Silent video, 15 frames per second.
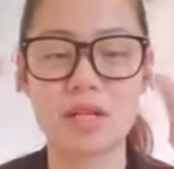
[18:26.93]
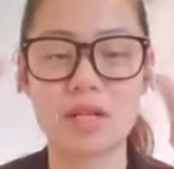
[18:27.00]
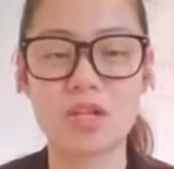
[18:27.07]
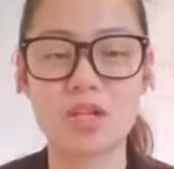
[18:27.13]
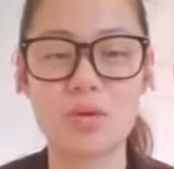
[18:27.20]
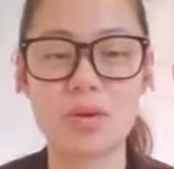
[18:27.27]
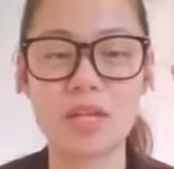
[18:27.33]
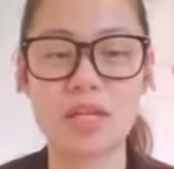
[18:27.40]
So I
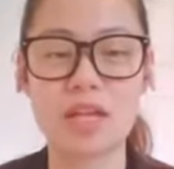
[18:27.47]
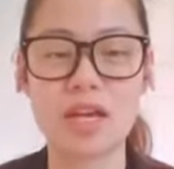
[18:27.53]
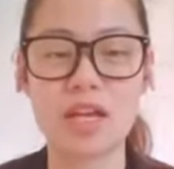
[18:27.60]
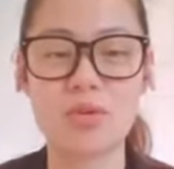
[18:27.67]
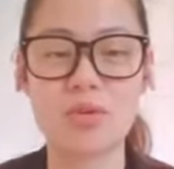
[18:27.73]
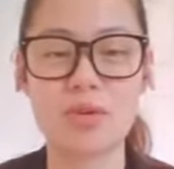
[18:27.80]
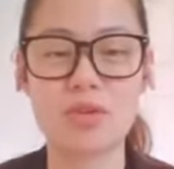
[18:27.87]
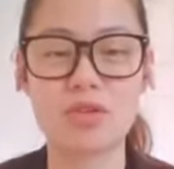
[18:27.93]
don't want to see
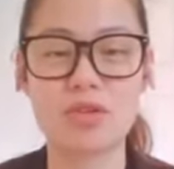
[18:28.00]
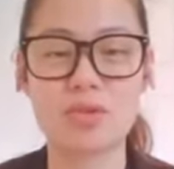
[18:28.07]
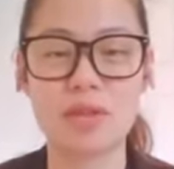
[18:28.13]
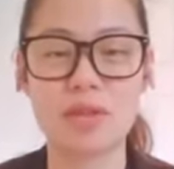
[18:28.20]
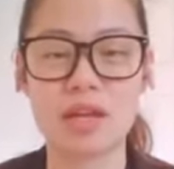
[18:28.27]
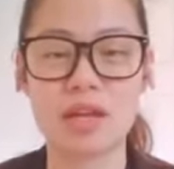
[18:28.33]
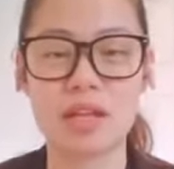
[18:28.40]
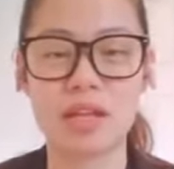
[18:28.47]
anyone do
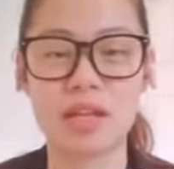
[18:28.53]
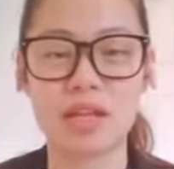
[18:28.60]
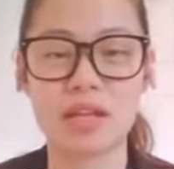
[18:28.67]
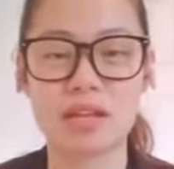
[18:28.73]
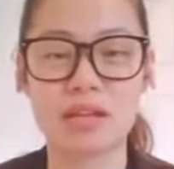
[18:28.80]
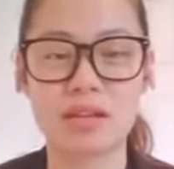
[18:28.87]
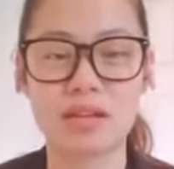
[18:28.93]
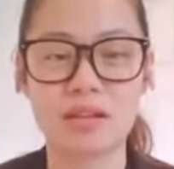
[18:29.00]
this